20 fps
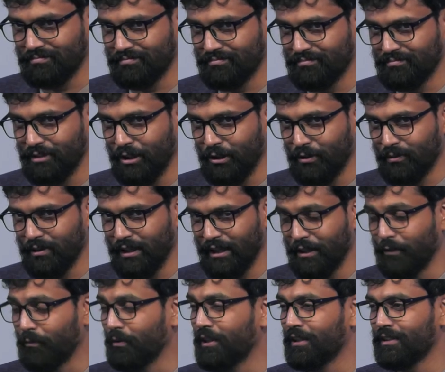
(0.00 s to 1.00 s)
you know,
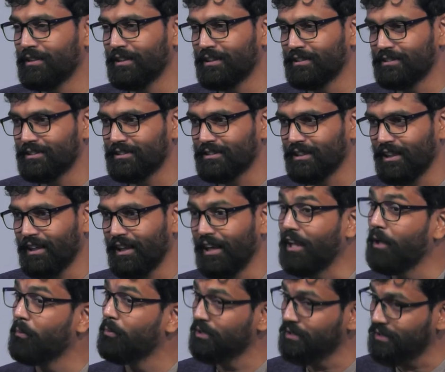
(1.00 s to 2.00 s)
anywhere there is
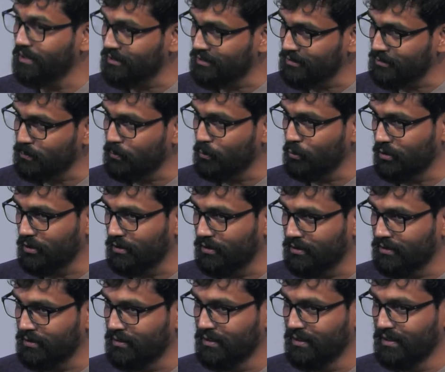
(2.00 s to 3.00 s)
labor that is put
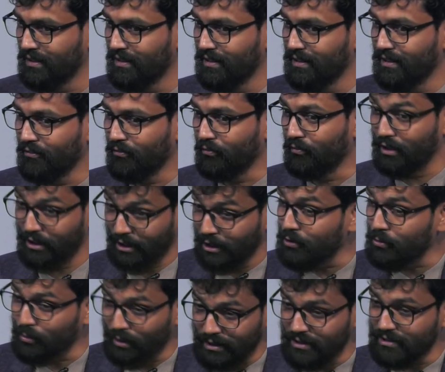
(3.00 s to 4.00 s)
in, we need
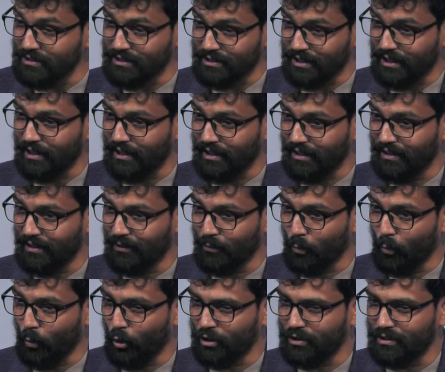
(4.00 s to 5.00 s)
to understand
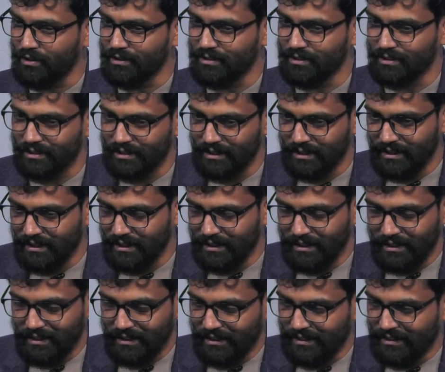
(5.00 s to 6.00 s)
what the
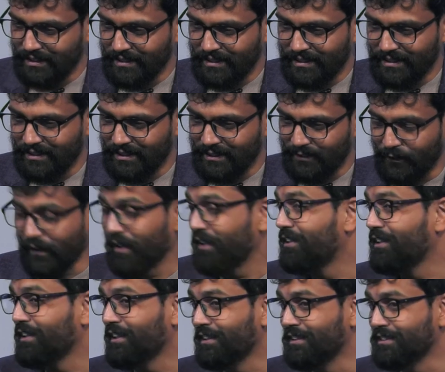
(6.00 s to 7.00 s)
fair
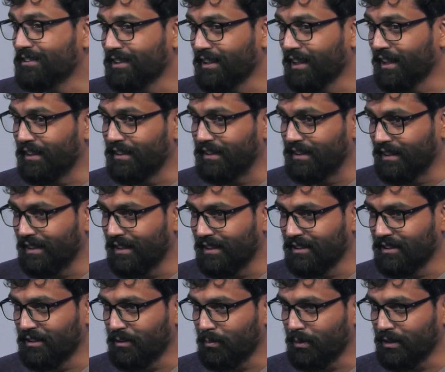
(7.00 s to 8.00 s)
trade is an idea,
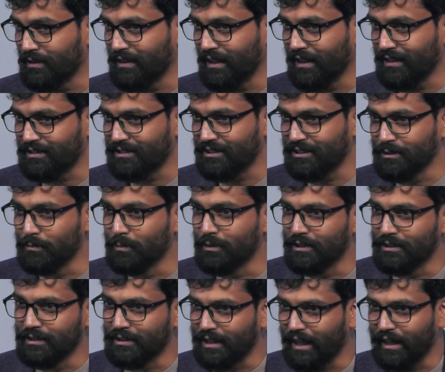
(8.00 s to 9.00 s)
but that
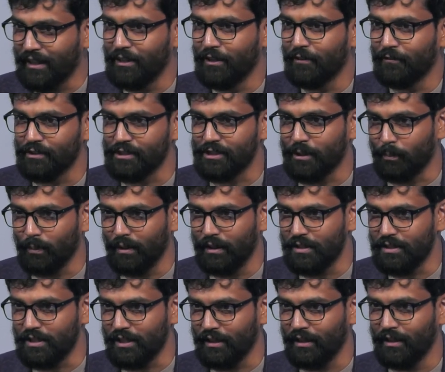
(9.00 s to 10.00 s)
similar idea of a supply
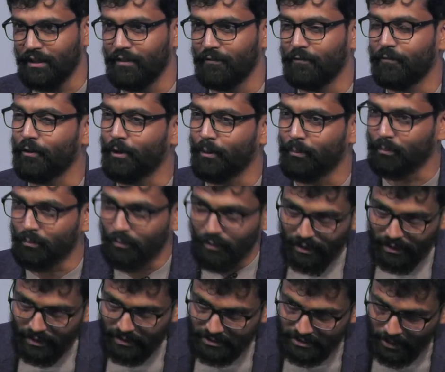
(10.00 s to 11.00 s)
chain from
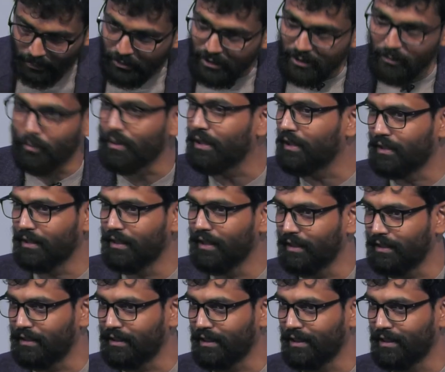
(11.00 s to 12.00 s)
something being
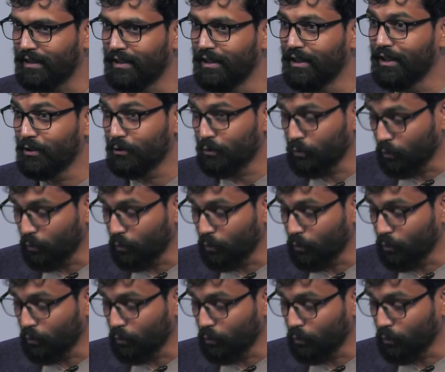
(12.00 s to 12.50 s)
data to